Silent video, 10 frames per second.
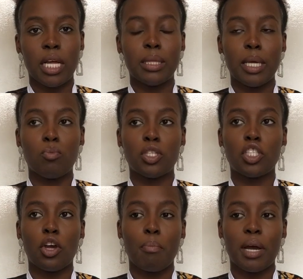and then want to
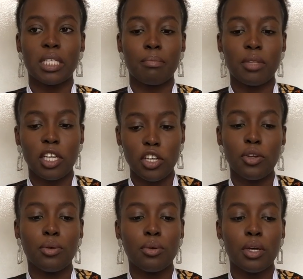go buy something
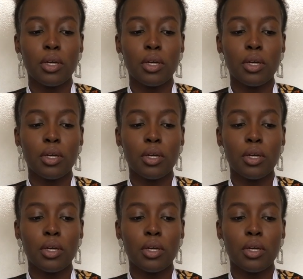new,